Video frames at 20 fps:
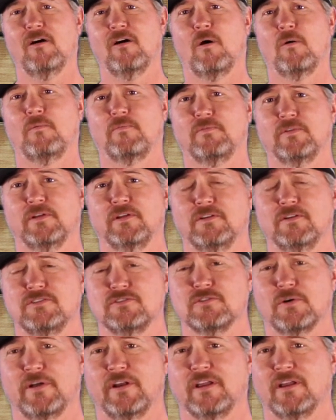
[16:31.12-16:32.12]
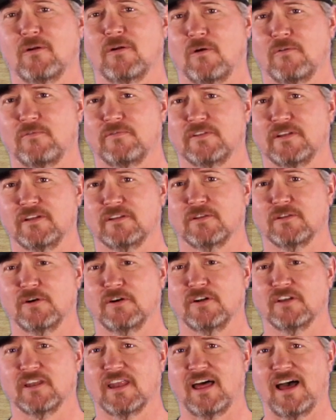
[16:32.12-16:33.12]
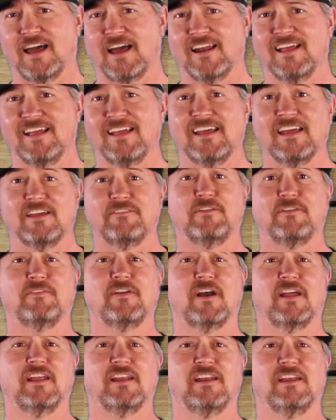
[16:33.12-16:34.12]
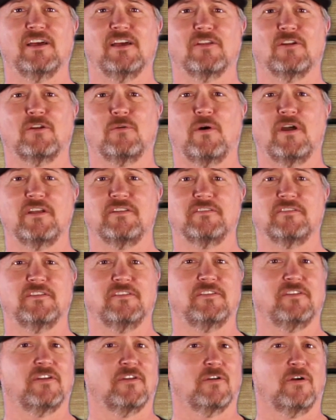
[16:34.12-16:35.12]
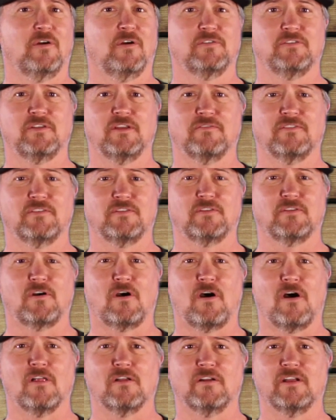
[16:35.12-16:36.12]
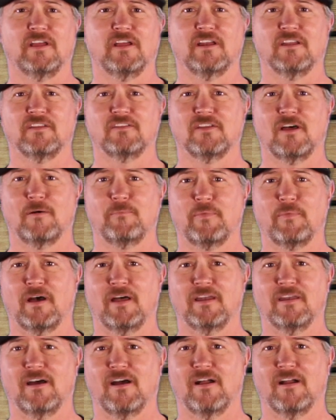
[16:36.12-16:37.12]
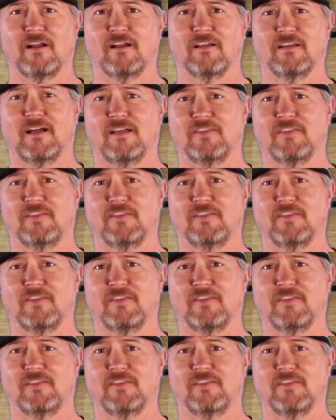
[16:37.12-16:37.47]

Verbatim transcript: Hopefully you enjoyed it. Hopefully you learned a lot. If you've got any other questions, you can always give us a call or hit us up on our uh,